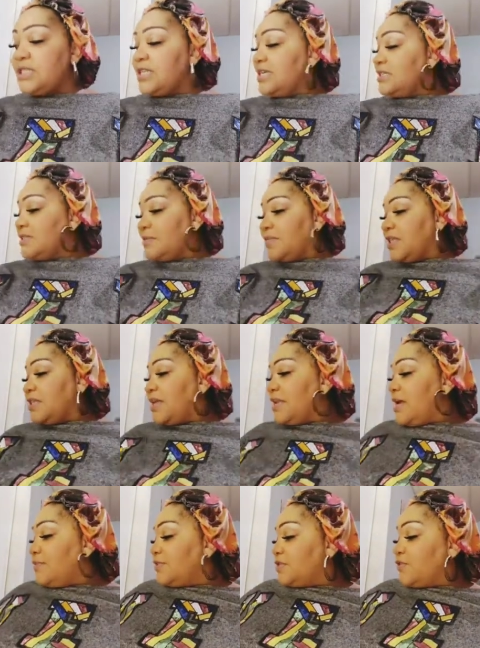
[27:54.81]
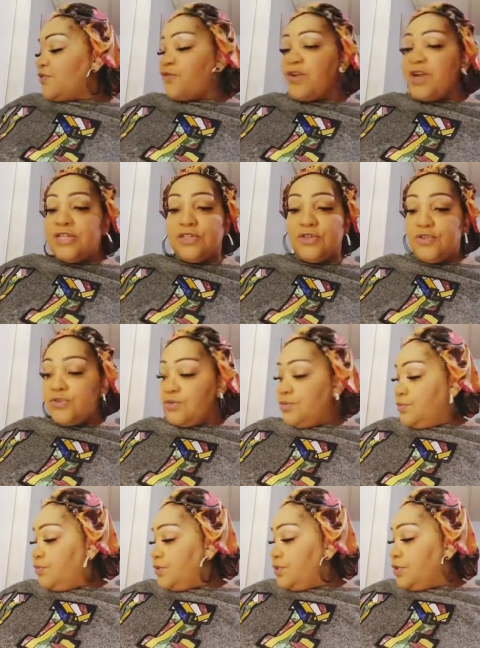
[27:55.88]
And that's something that I was afraid to do
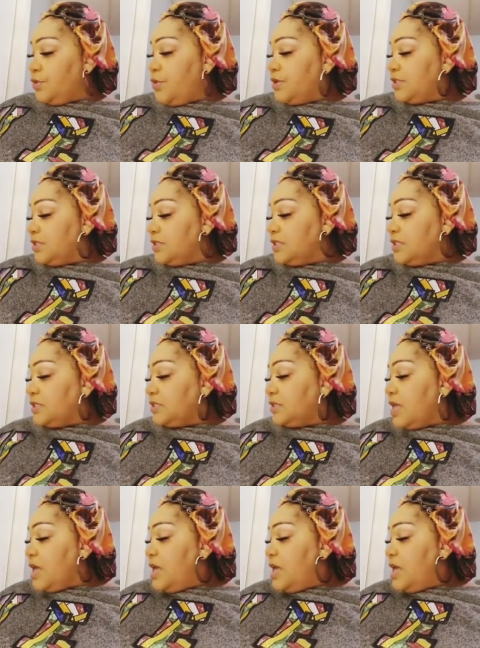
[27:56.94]
with the narcissist.